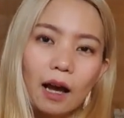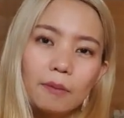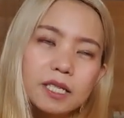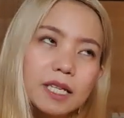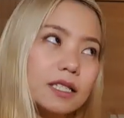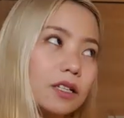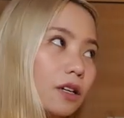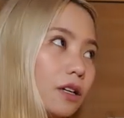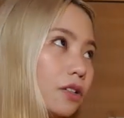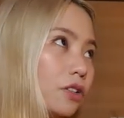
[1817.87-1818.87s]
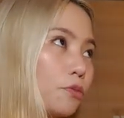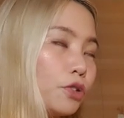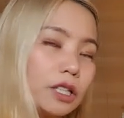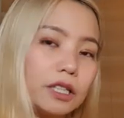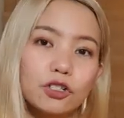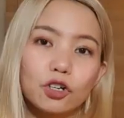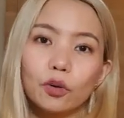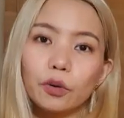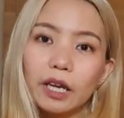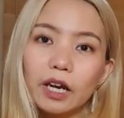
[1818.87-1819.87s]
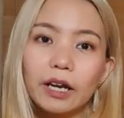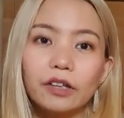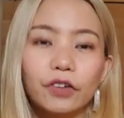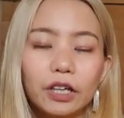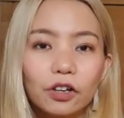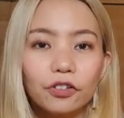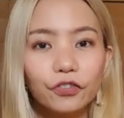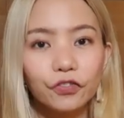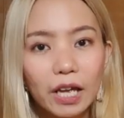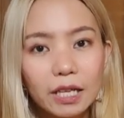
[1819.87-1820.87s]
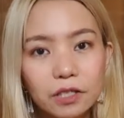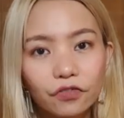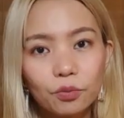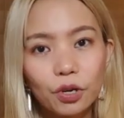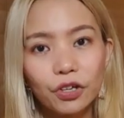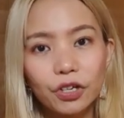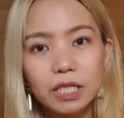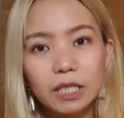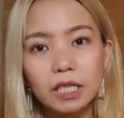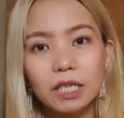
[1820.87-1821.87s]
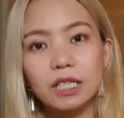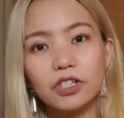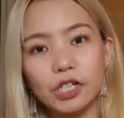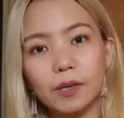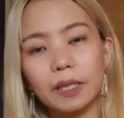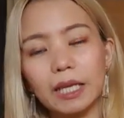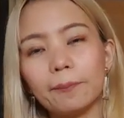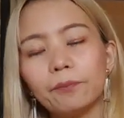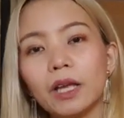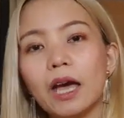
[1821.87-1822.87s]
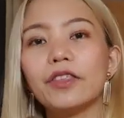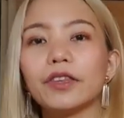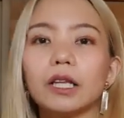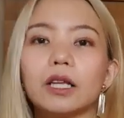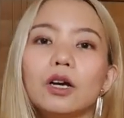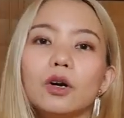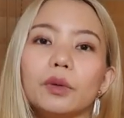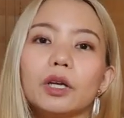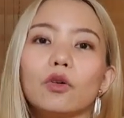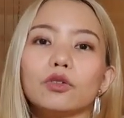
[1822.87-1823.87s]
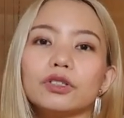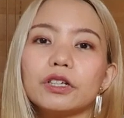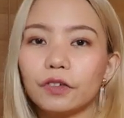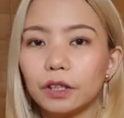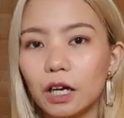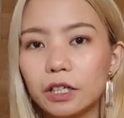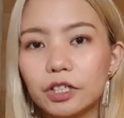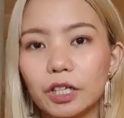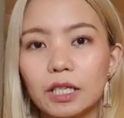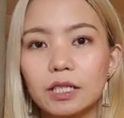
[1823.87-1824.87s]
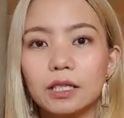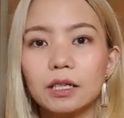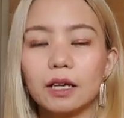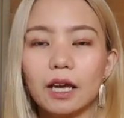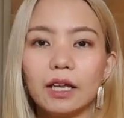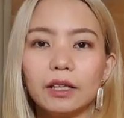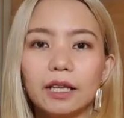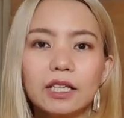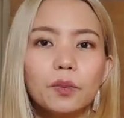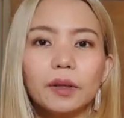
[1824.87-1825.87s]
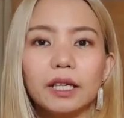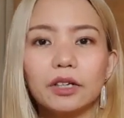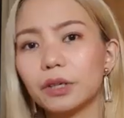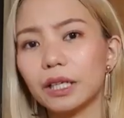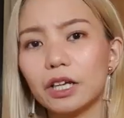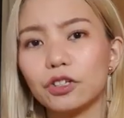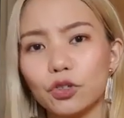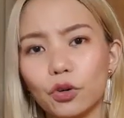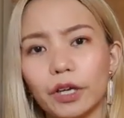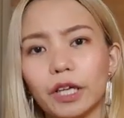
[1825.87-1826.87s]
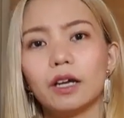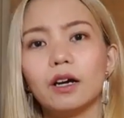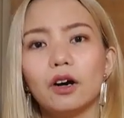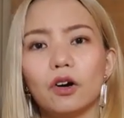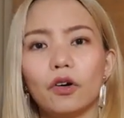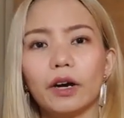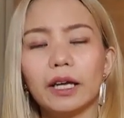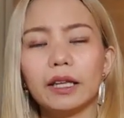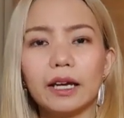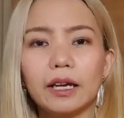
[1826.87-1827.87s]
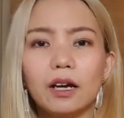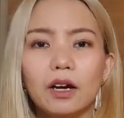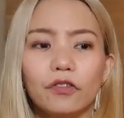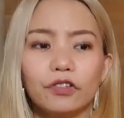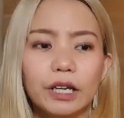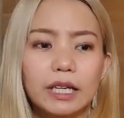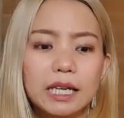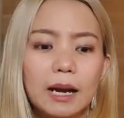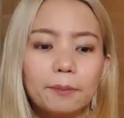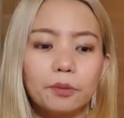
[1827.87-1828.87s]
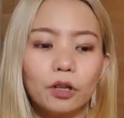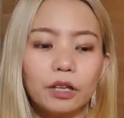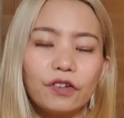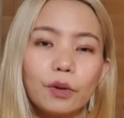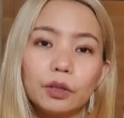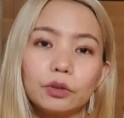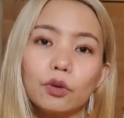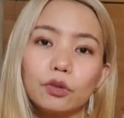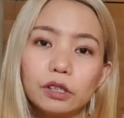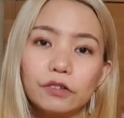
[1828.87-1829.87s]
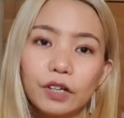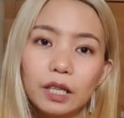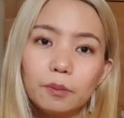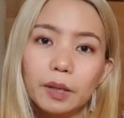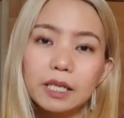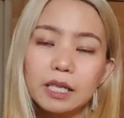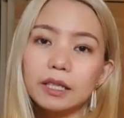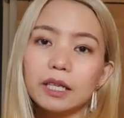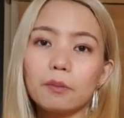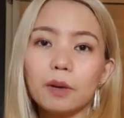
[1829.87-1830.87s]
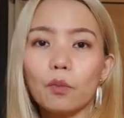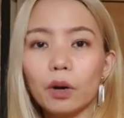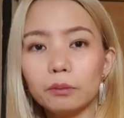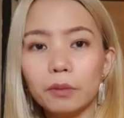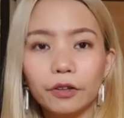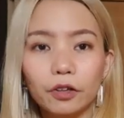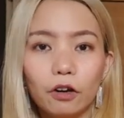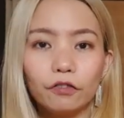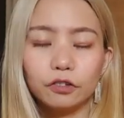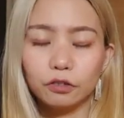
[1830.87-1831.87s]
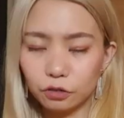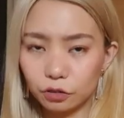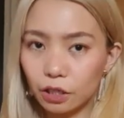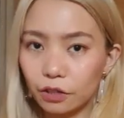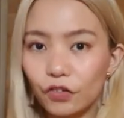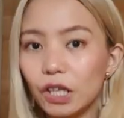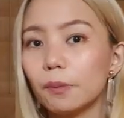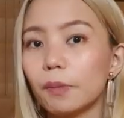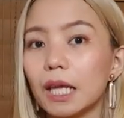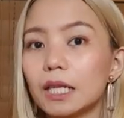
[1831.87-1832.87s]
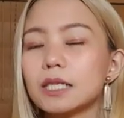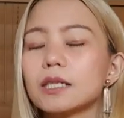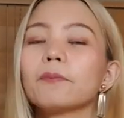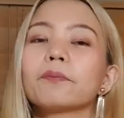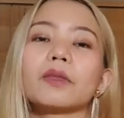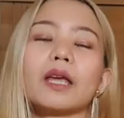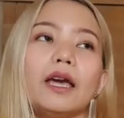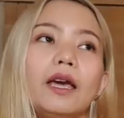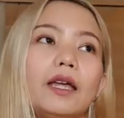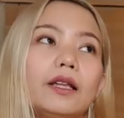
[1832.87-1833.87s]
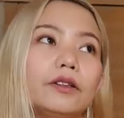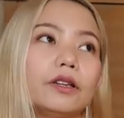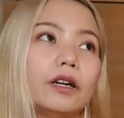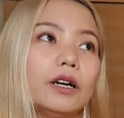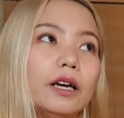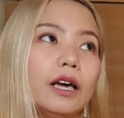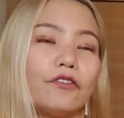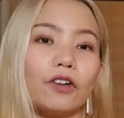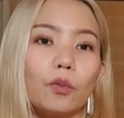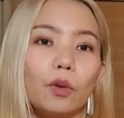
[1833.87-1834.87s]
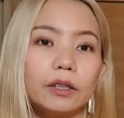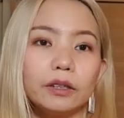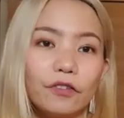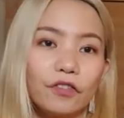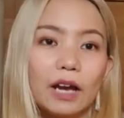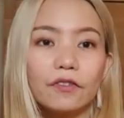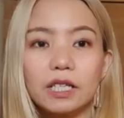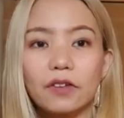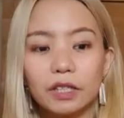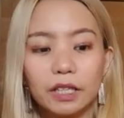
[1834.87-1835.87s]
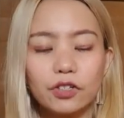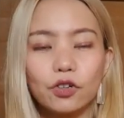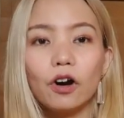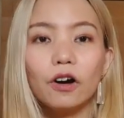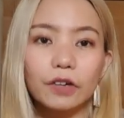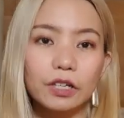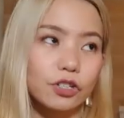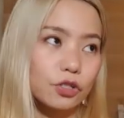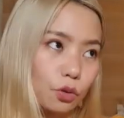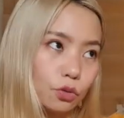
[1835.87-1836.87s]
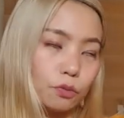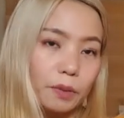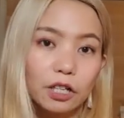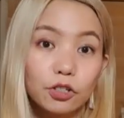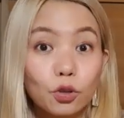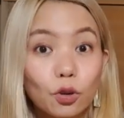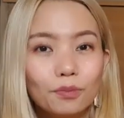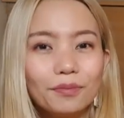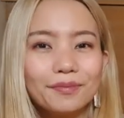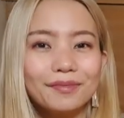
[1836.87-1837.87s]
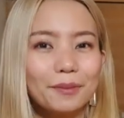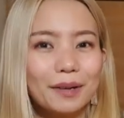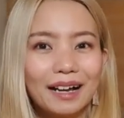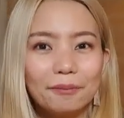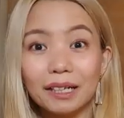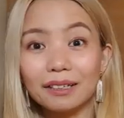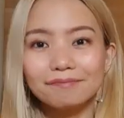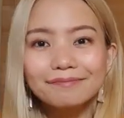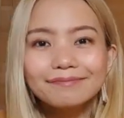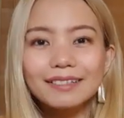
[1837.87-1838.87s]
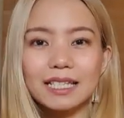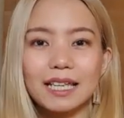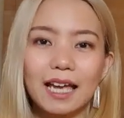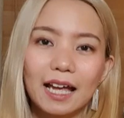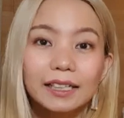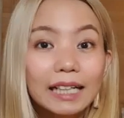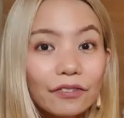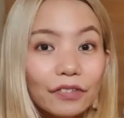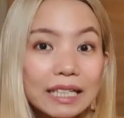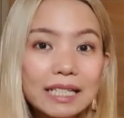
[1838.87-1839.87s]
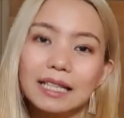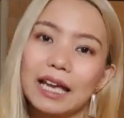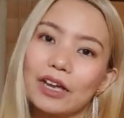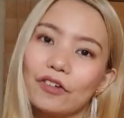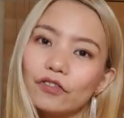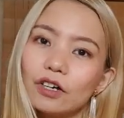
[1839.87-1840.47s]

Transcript: Since the community is growing here, I invite other friends from other cities in Germany and then we go to different countries. And that's what I really enjoy. Okay, like for example, if I want to go to the Philippines, I take my 1 month off in the Philippines. And if I have 7 days off, I just go to Belgium. Diba? Parang saya, travel is life.